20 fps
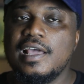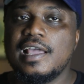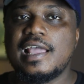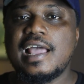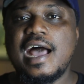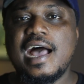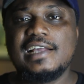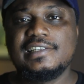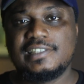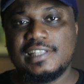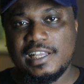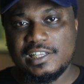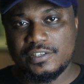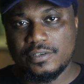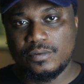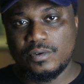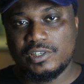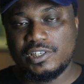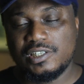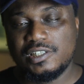Guys, thanks for
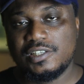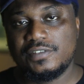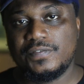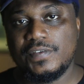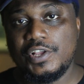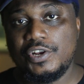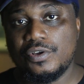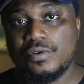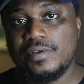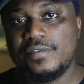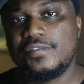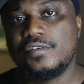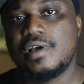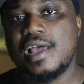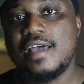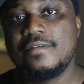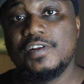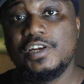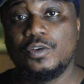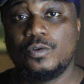watching this video. If you
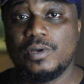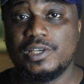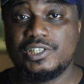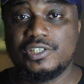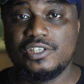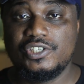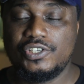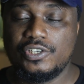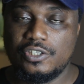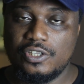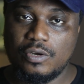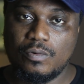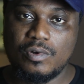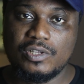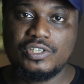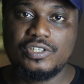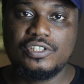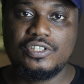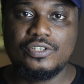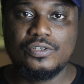have any questions, you know what
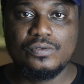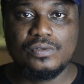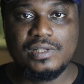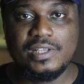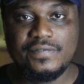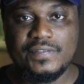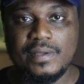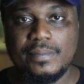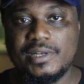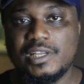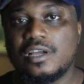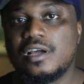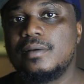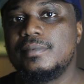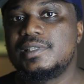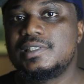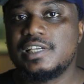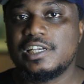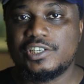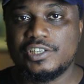to do. Leave them in the
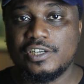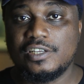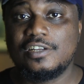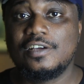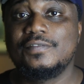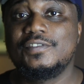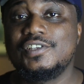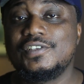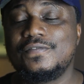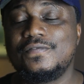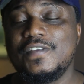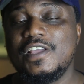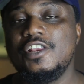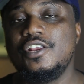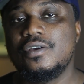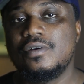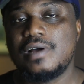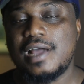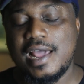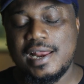comment section of this
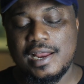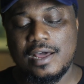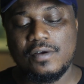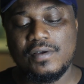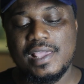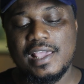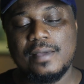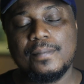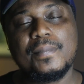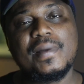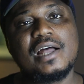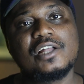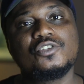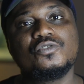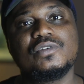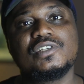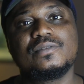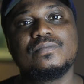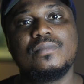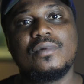video and I'll get back
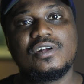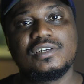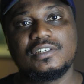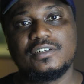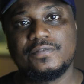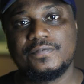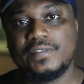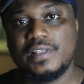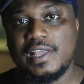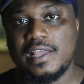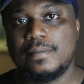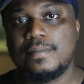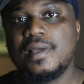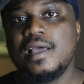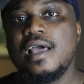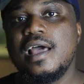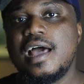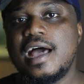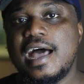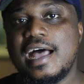to as much of them
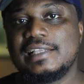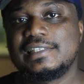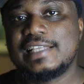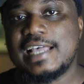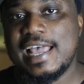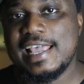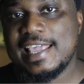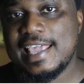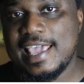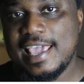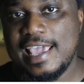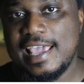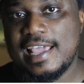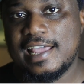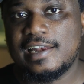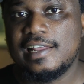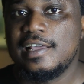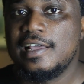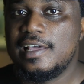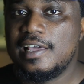as I
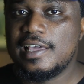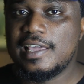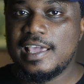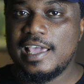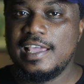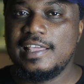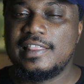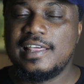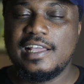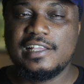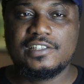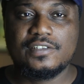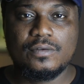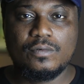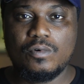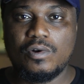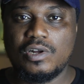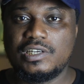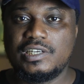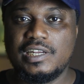can. Again, thanks for
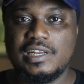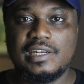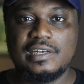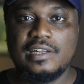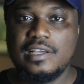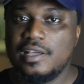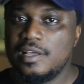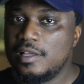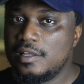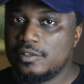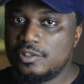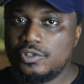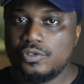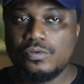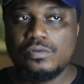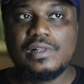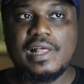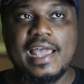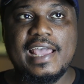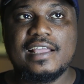watching. Do
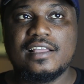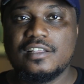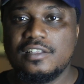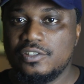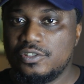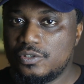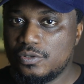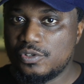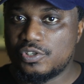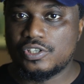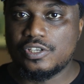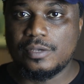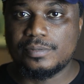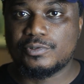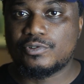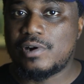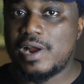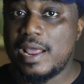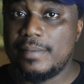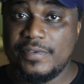like, do
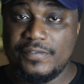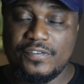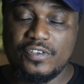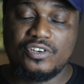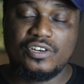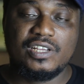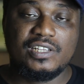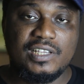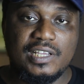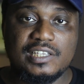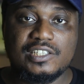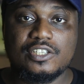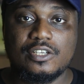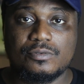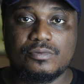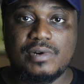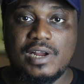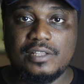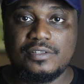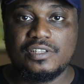subscribe if you're not yet
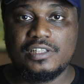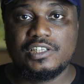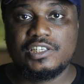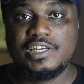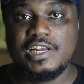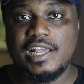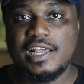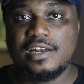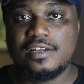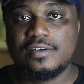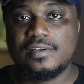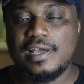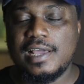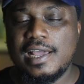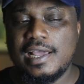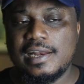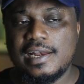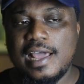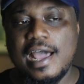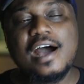subscribed to the channel,
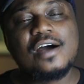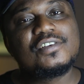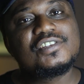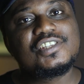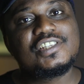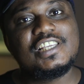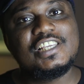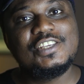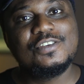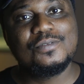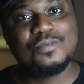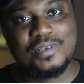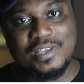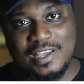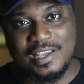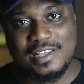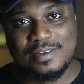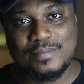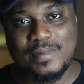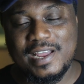and I'll see you
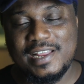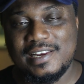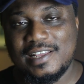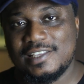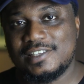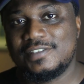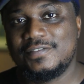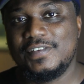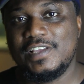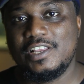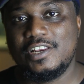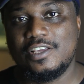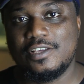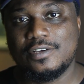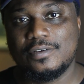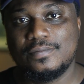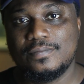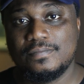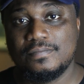in my next video.